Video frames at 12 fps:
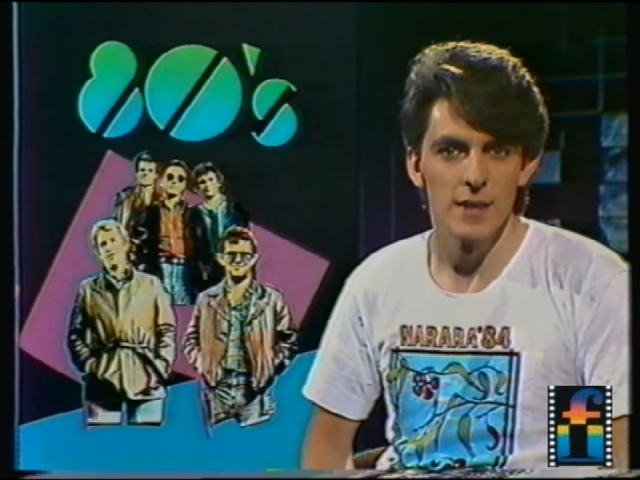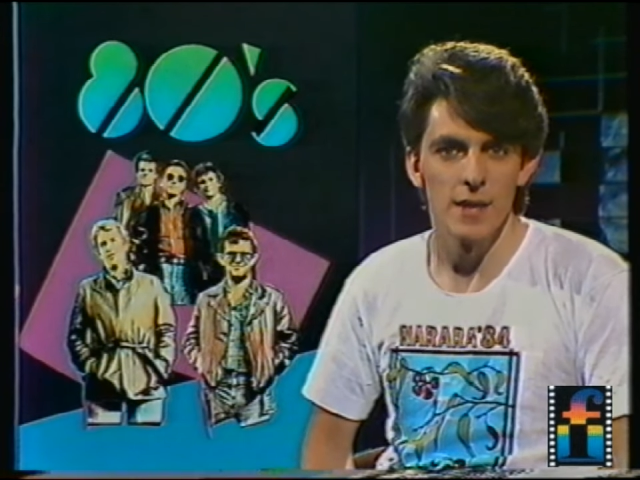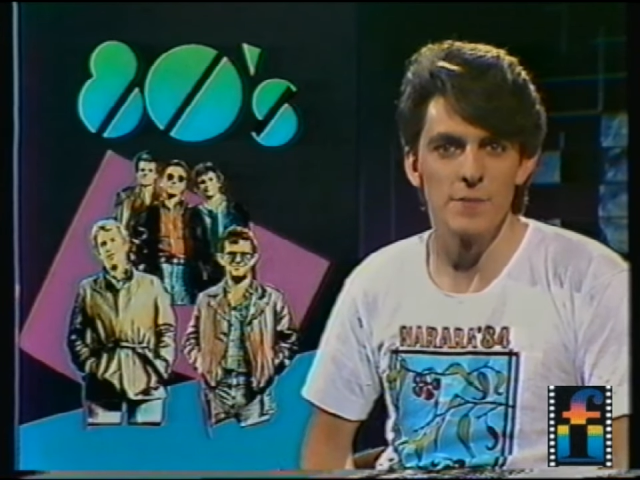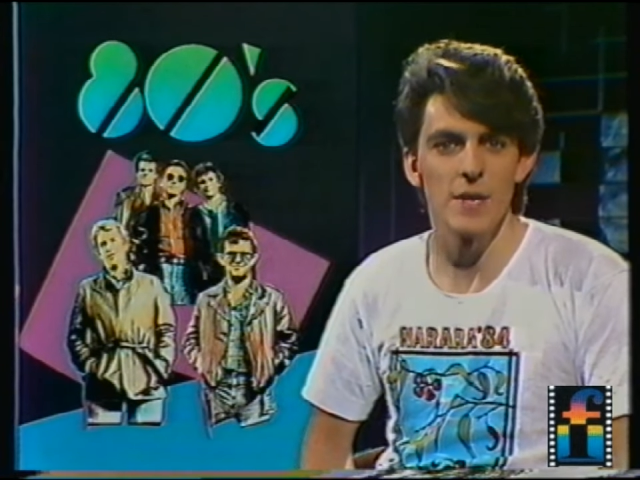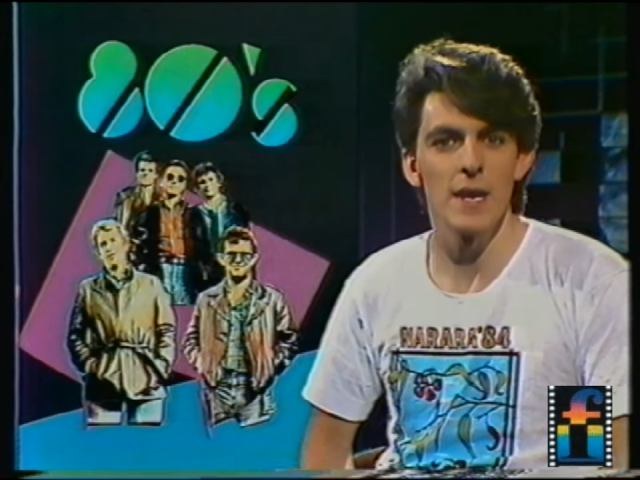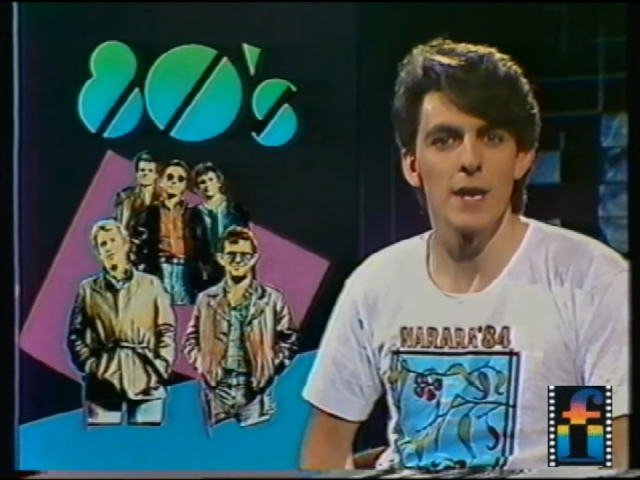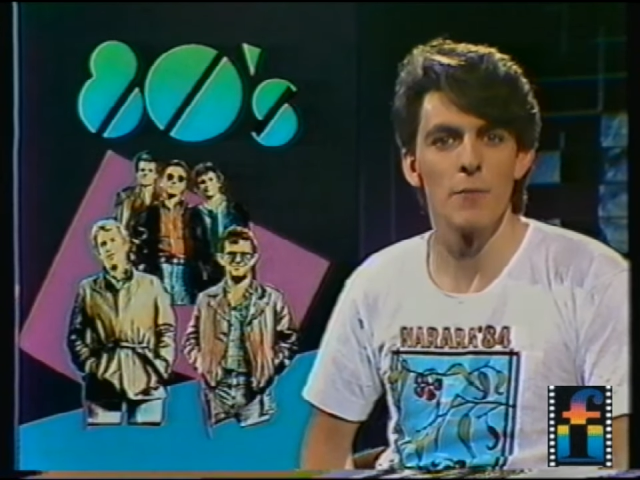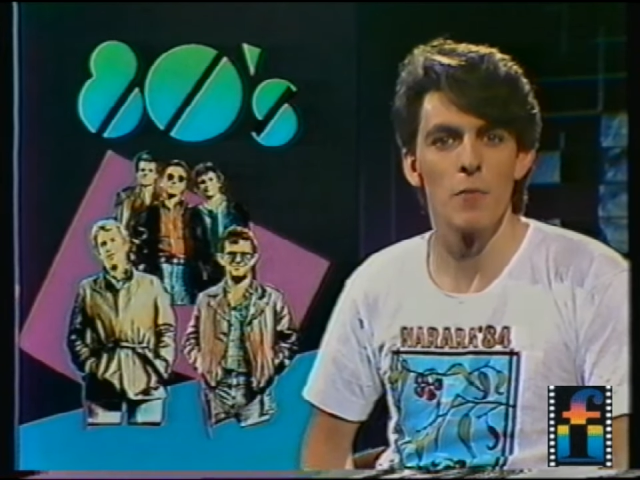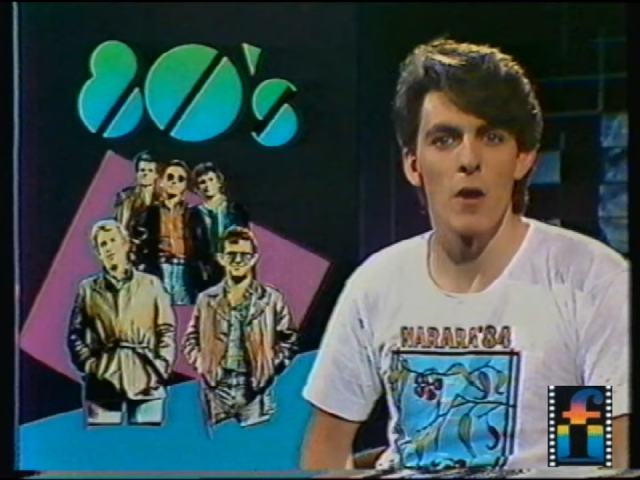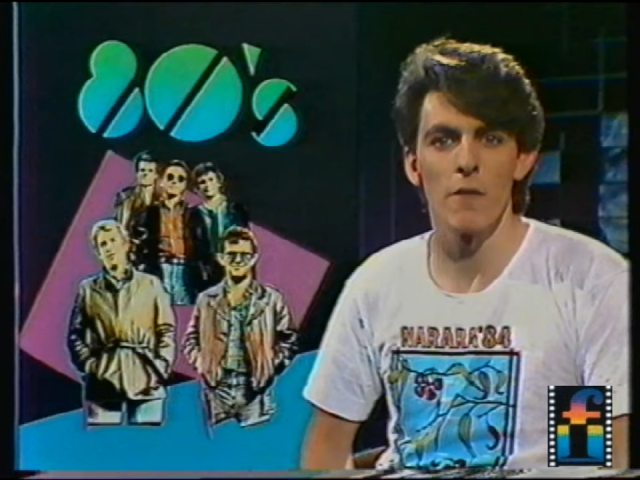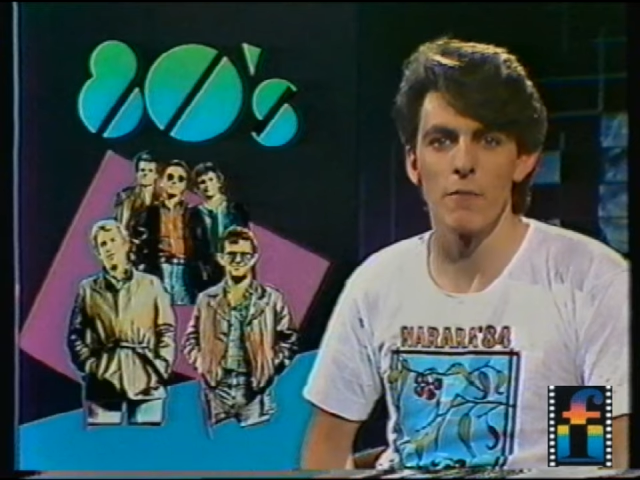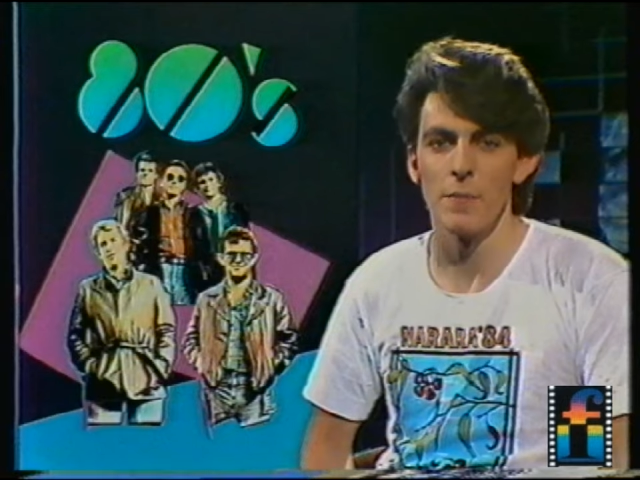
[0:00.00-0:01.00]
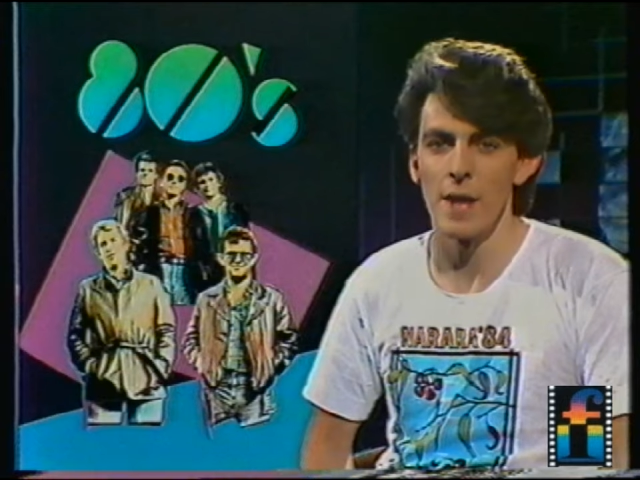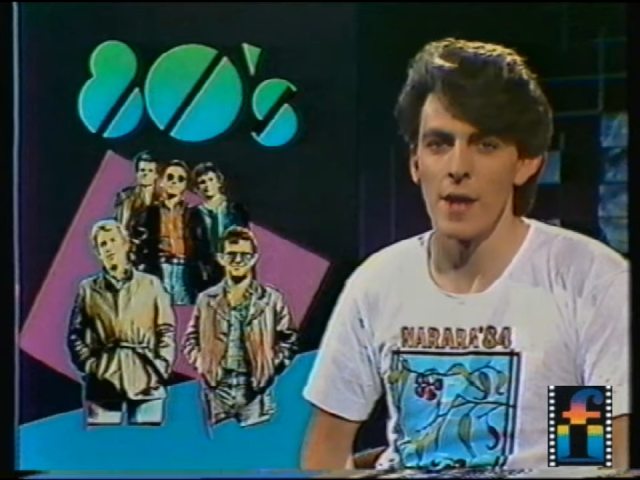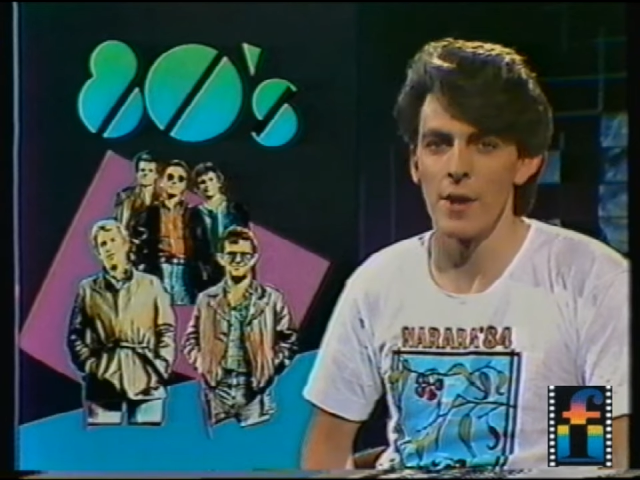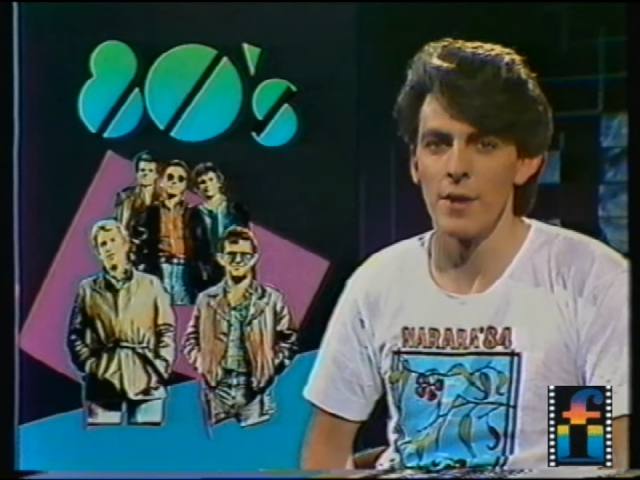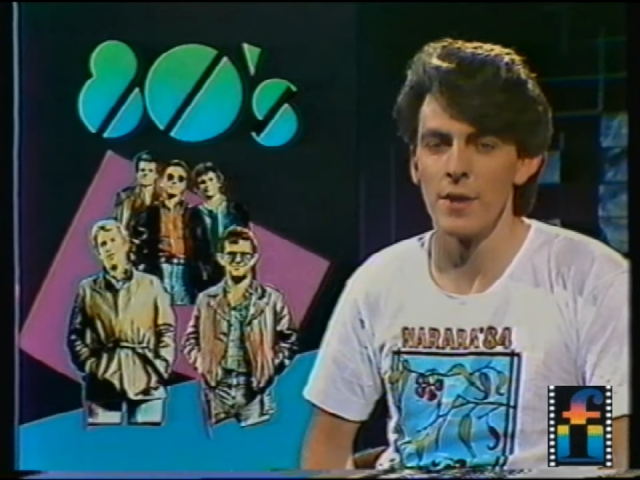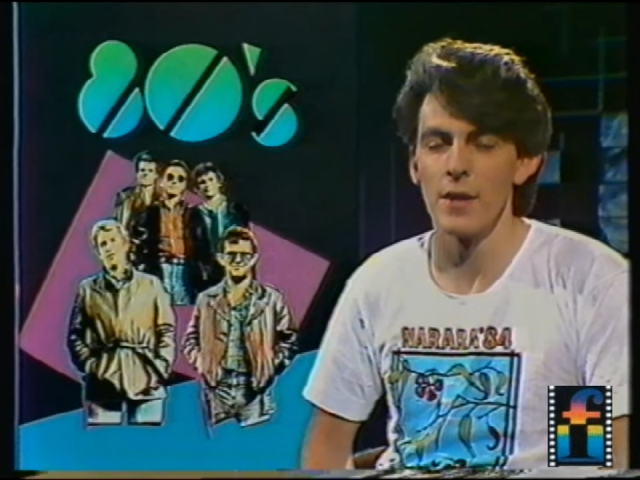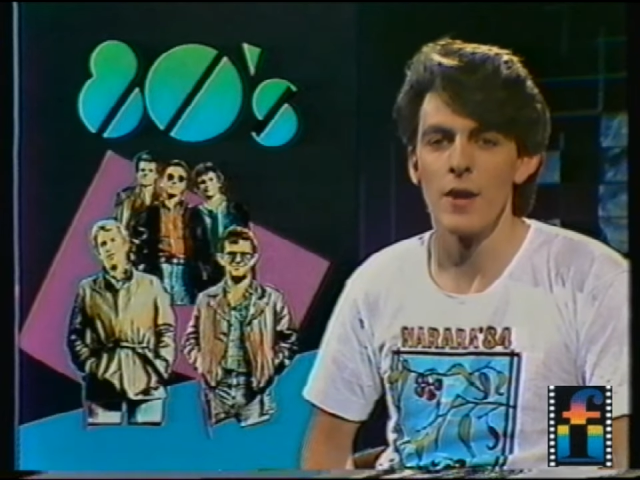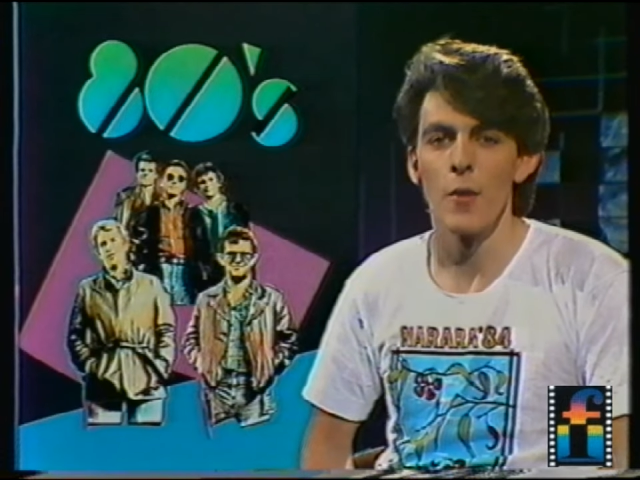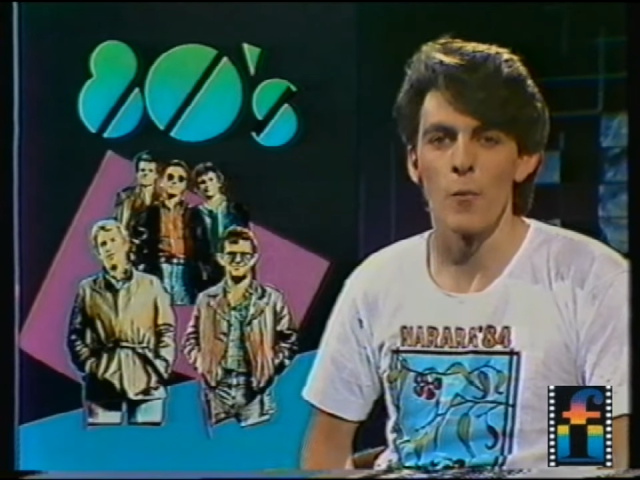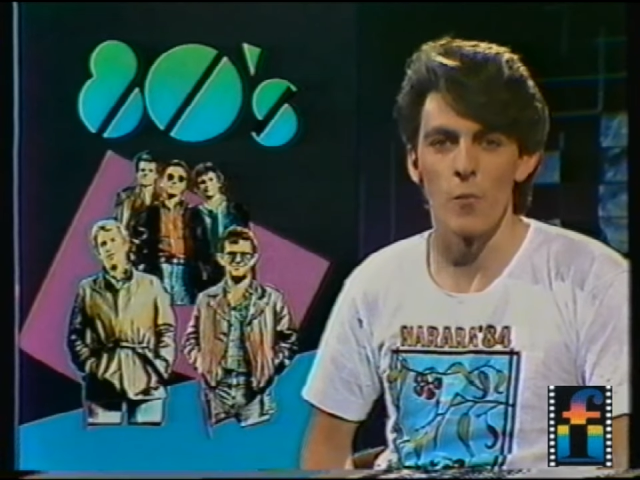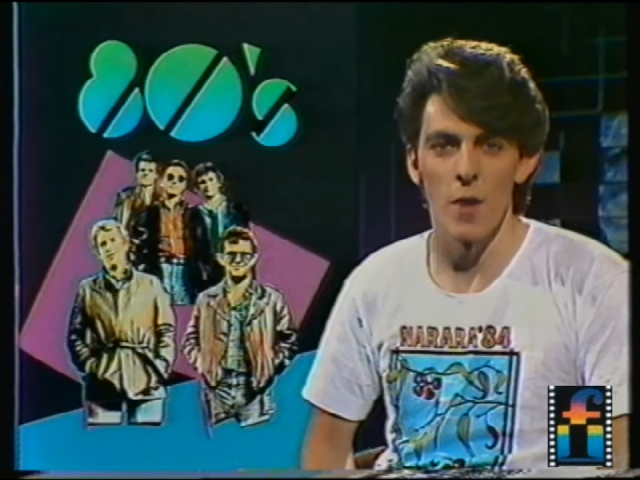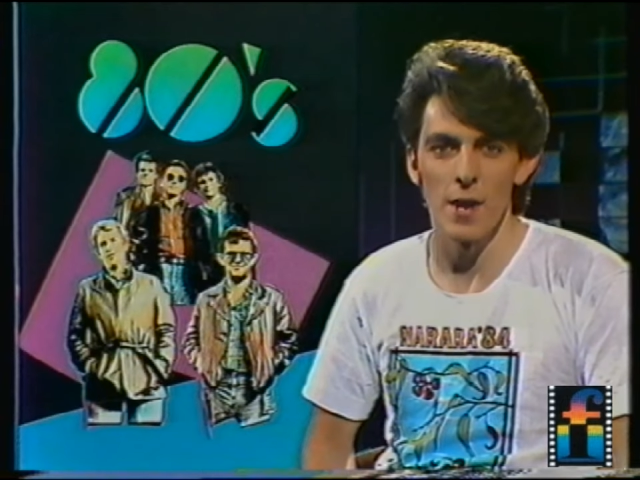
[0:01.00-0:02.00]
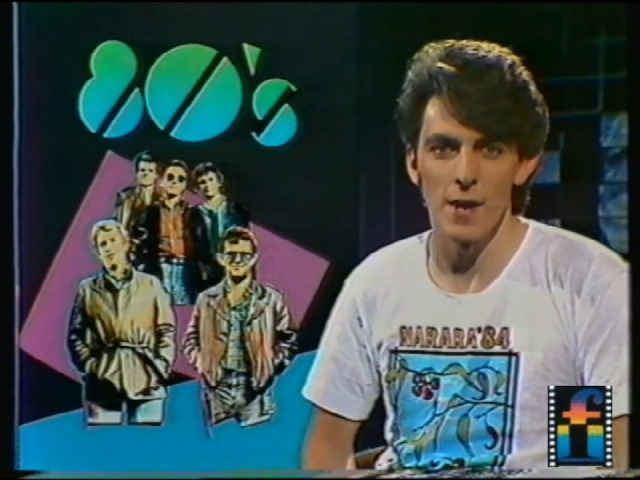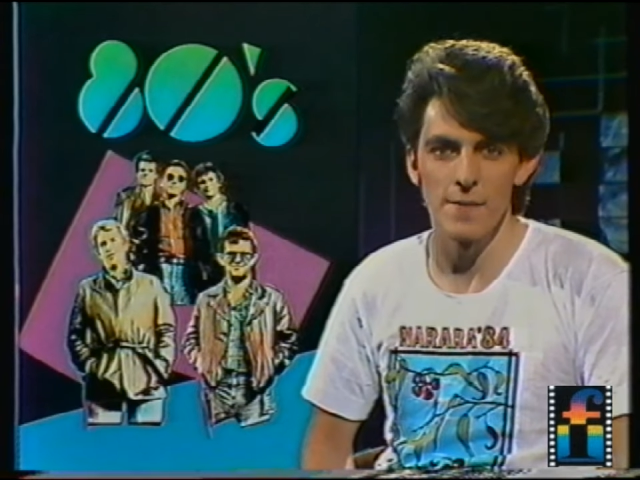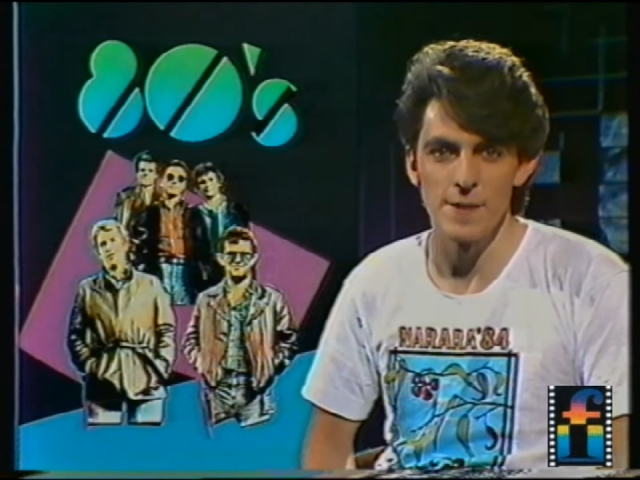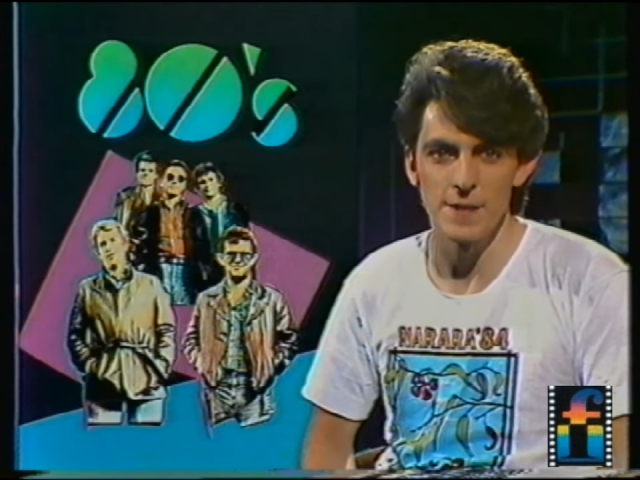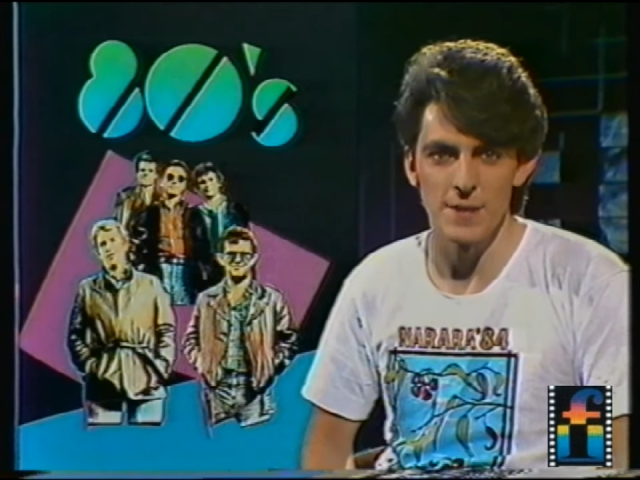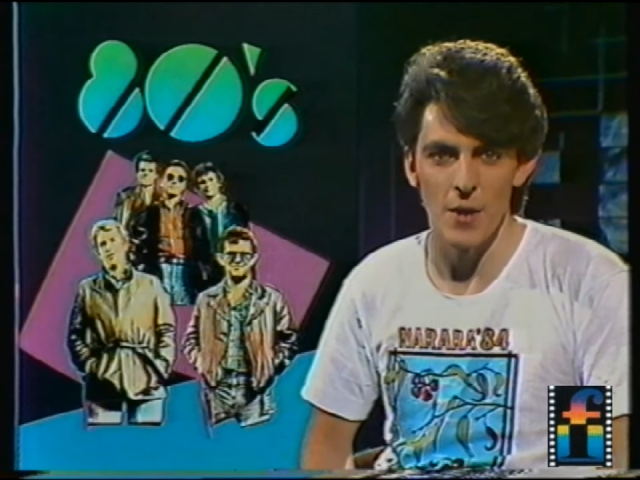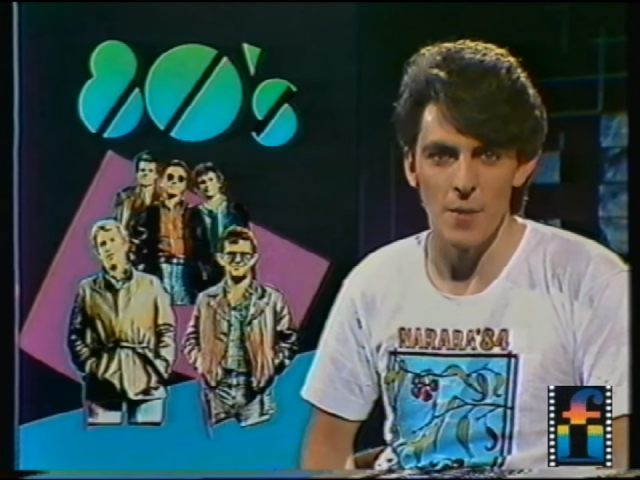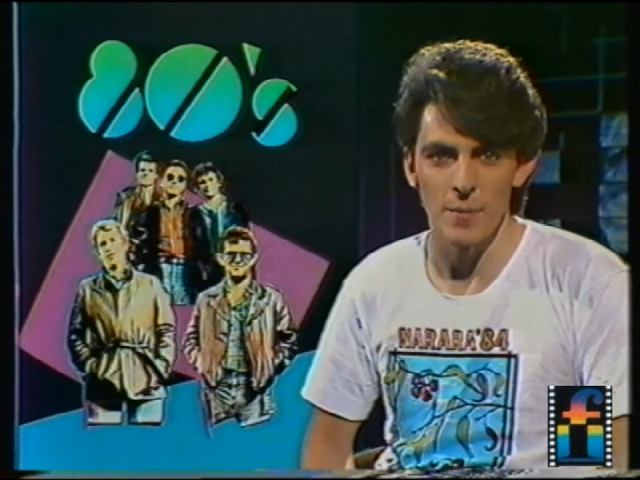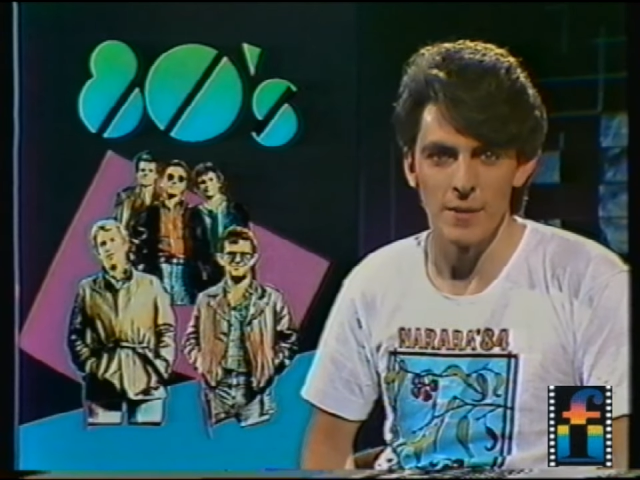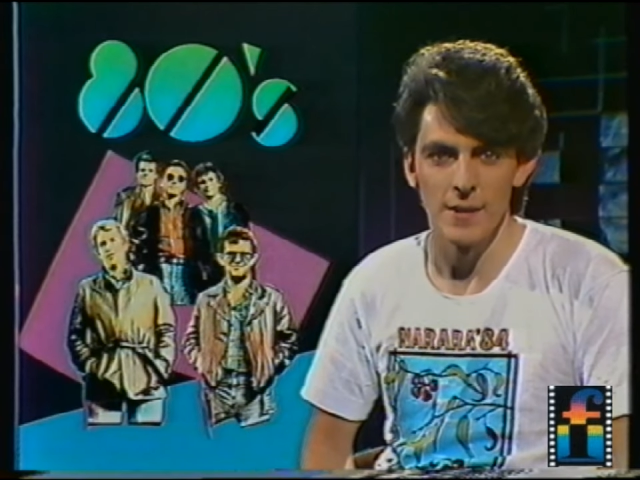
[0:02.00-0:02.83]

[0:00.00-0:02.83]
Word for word: have taken rock from down under right over the top.